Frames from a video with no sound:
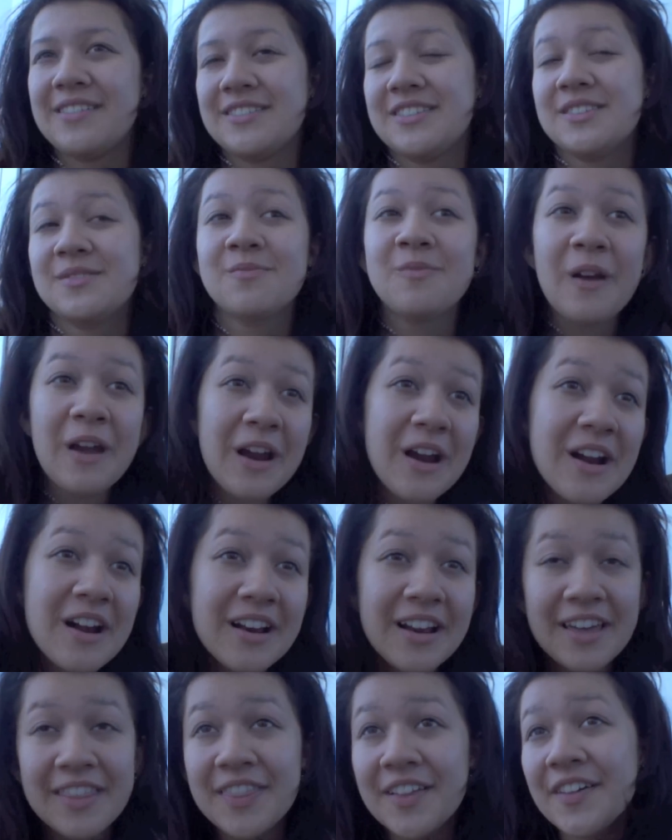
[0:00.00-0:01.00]
It's just
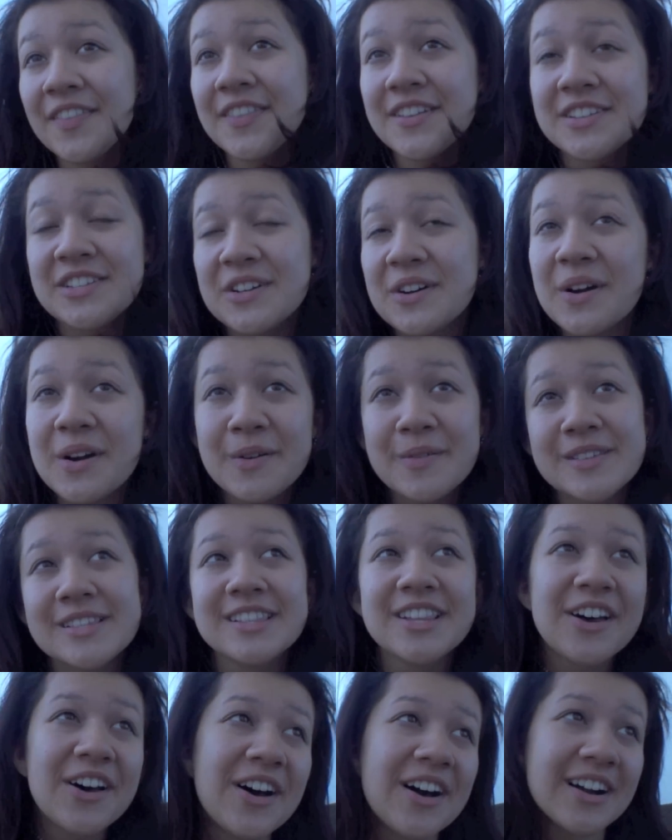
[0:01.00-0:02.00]
weird, I thought the door was
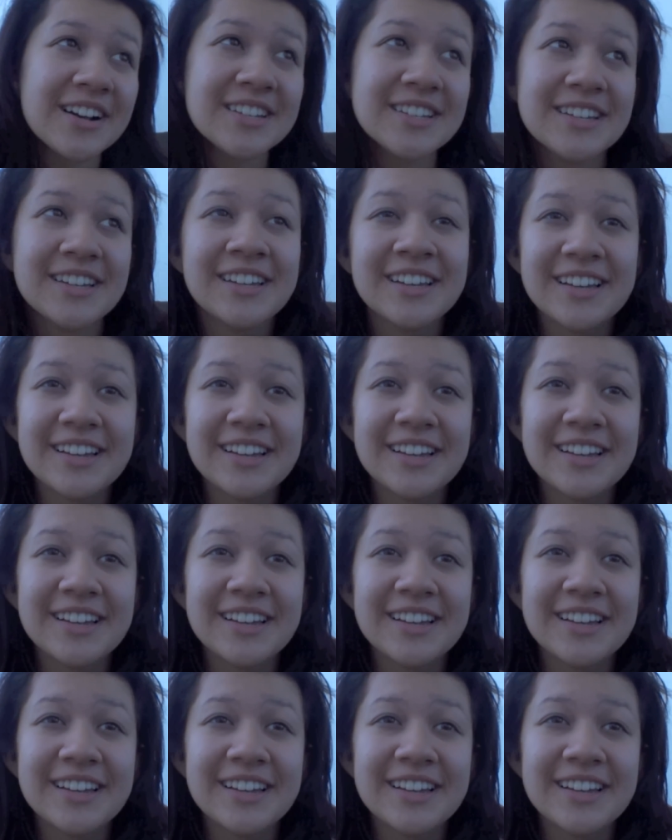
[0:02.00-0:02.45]
locked.